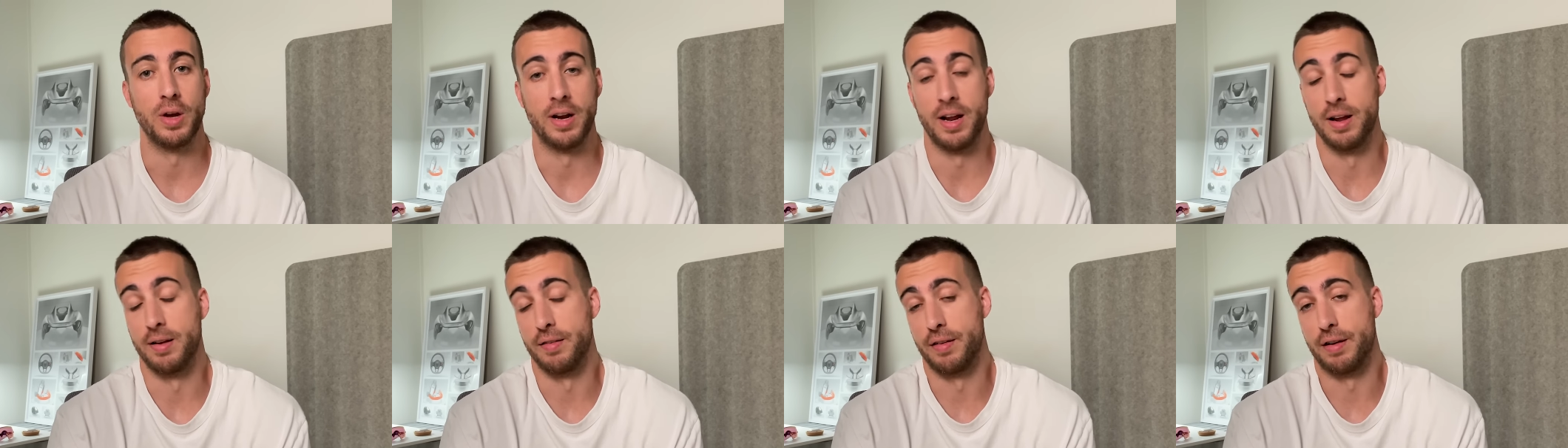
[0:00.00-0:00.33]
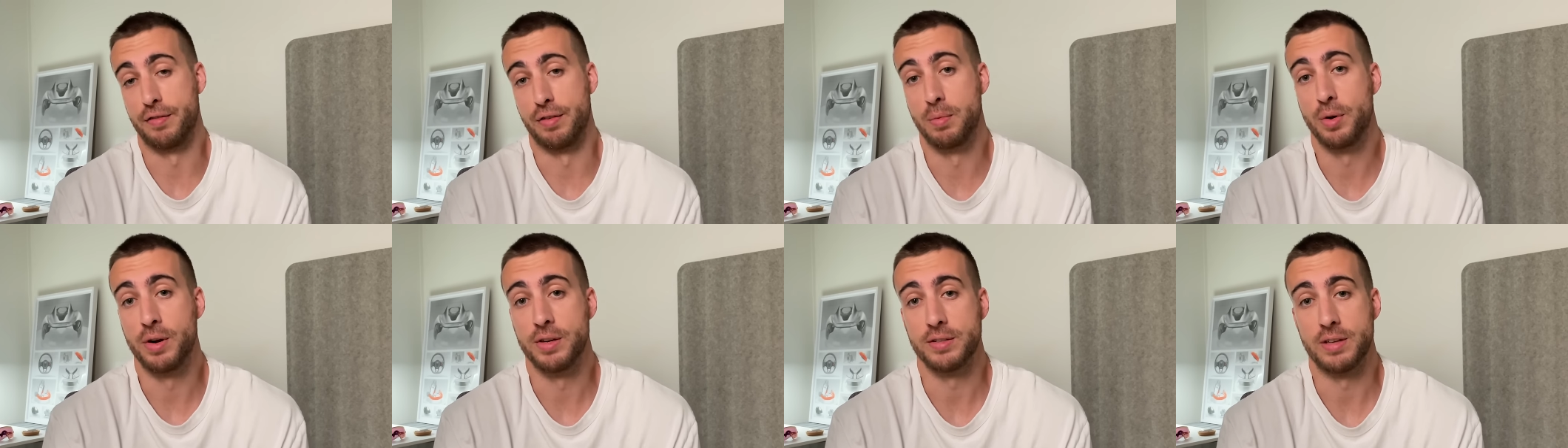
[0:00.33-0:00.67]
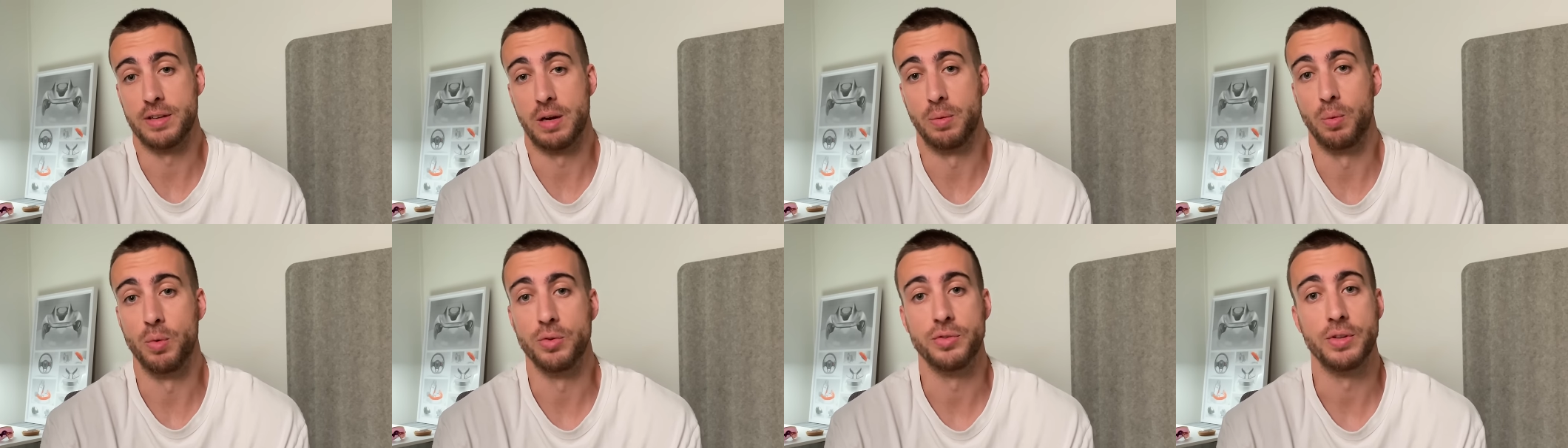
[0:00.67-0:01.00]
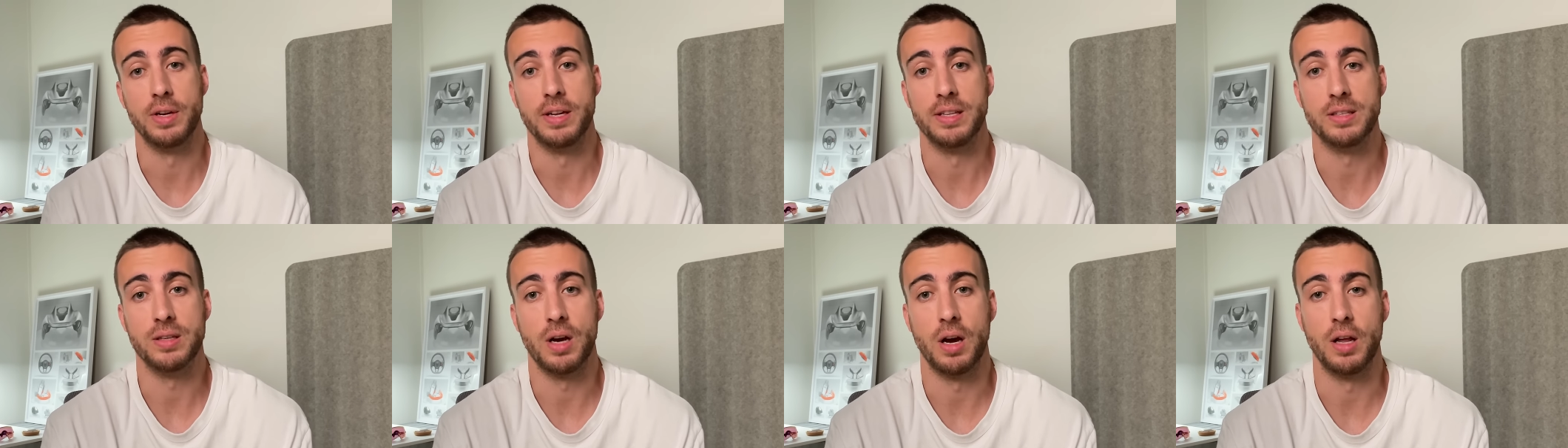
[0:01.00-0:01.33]
if I'm honest, I wasn't
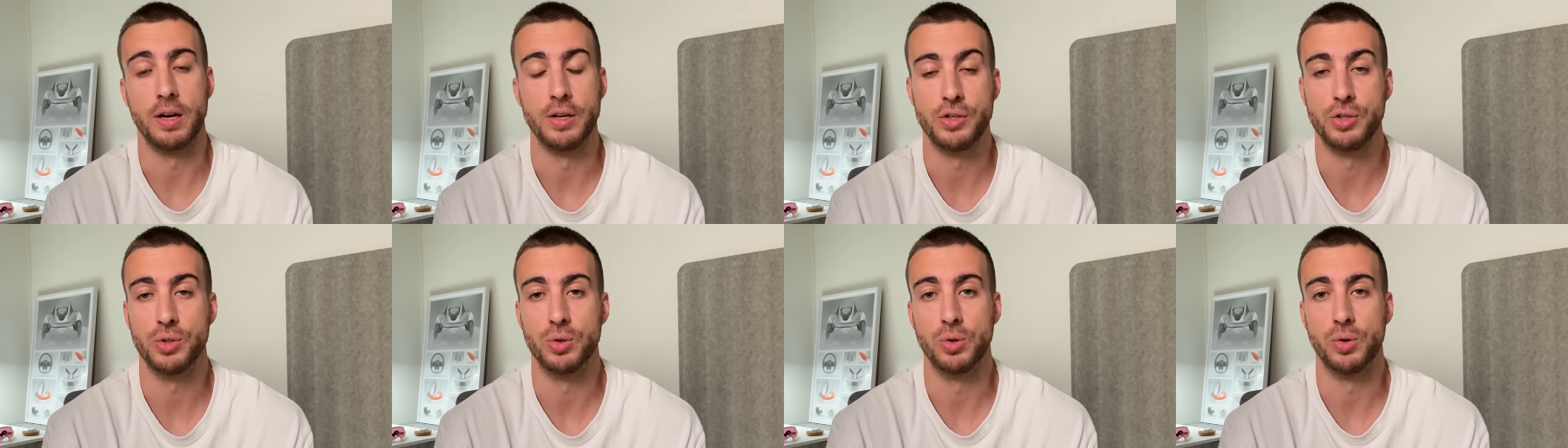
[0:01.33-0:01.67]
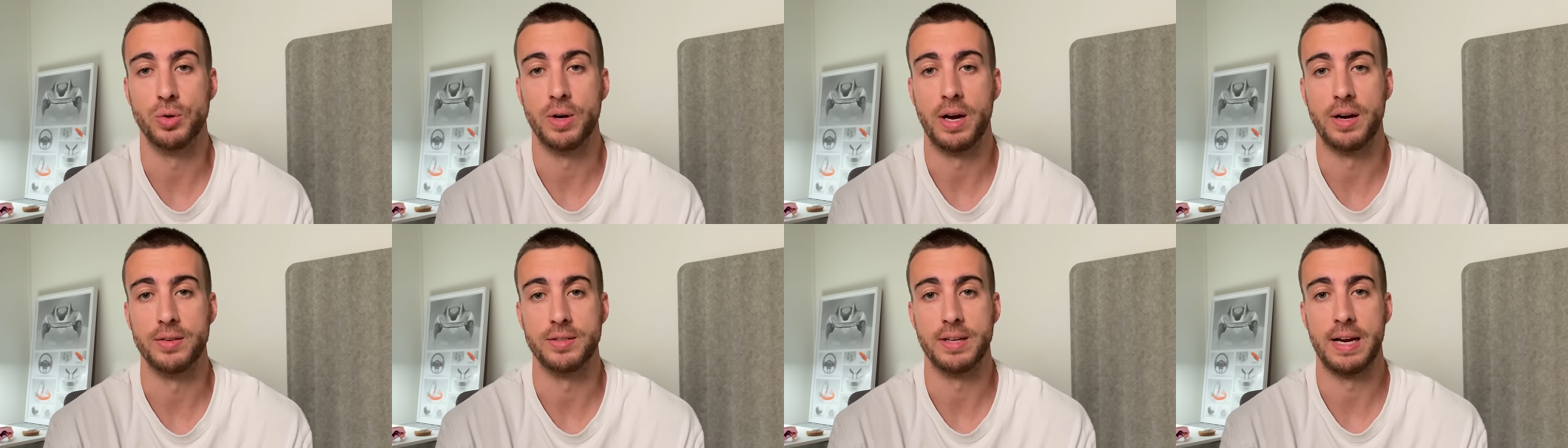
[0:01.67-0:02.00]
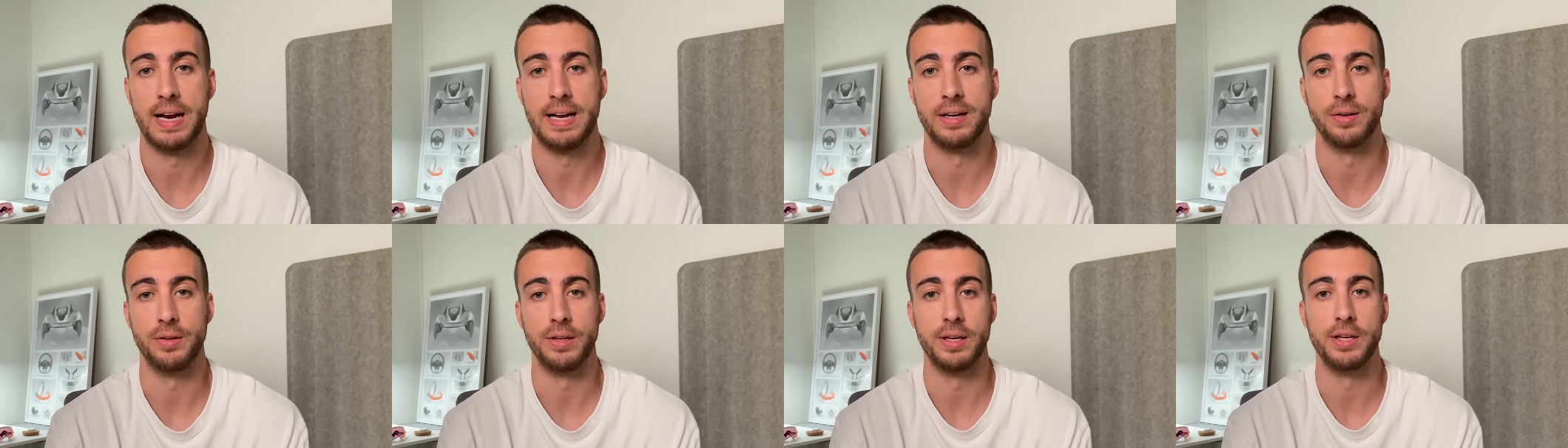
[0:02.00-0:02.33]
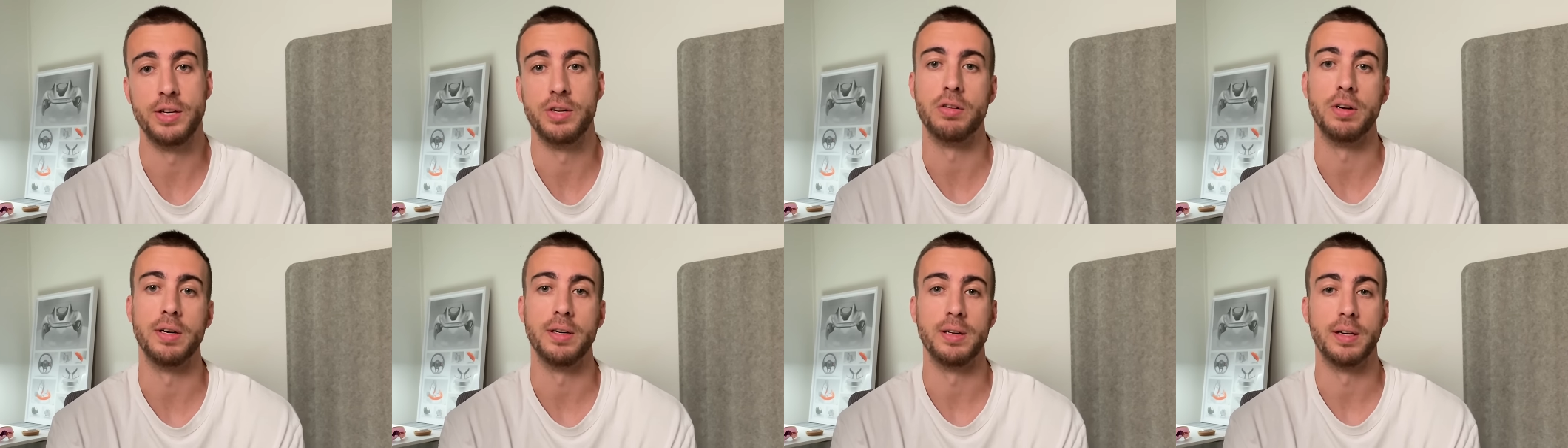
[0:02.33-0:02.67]
entirely sure how to handle the
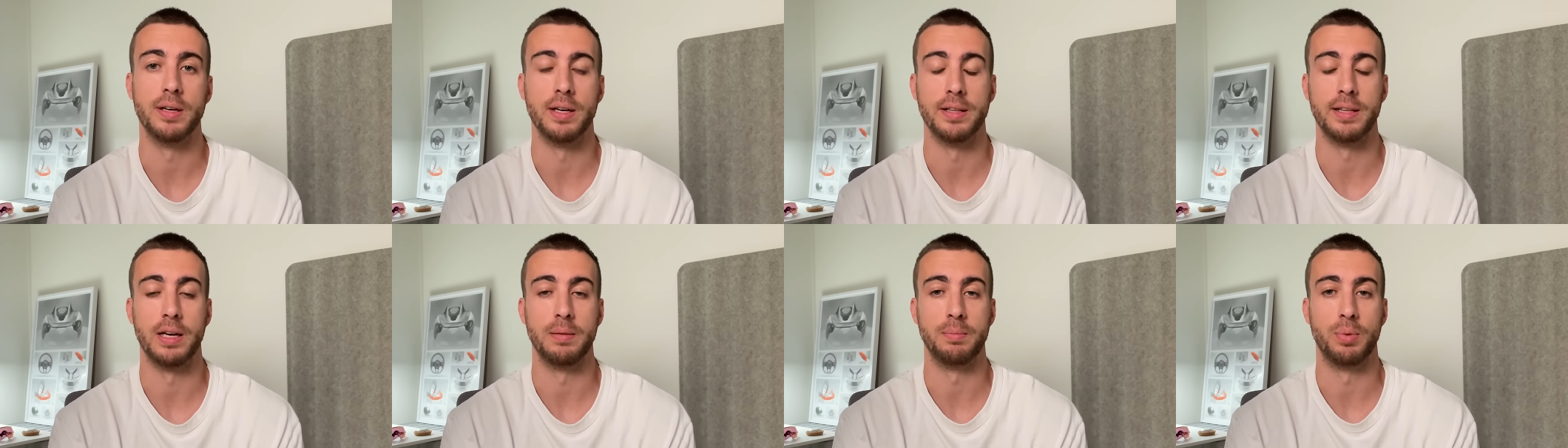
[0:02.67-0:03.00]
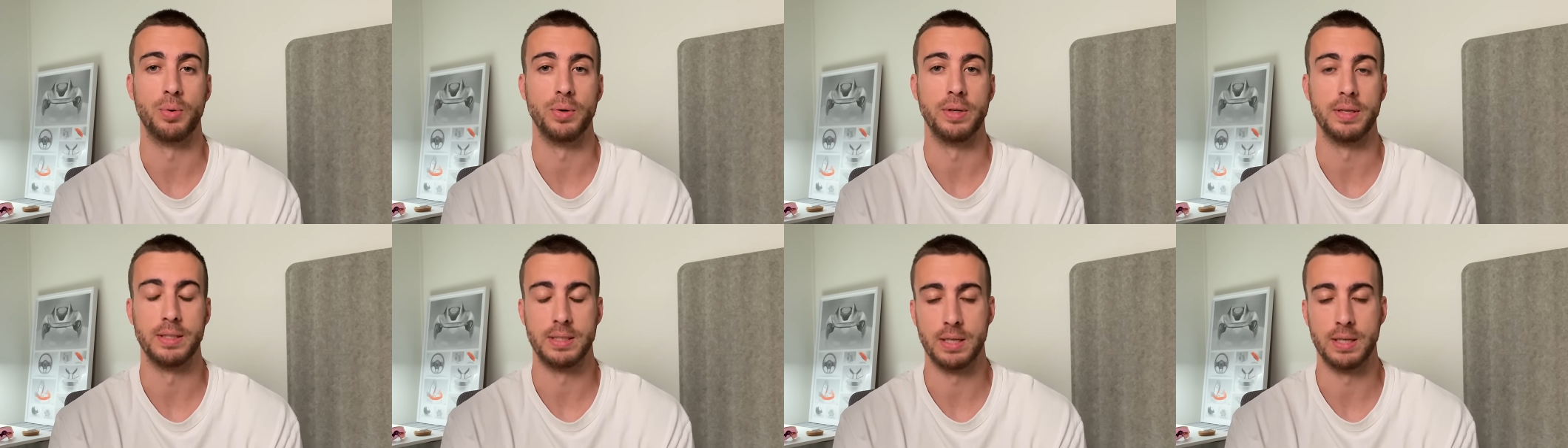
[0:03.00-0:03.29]
injury at that point in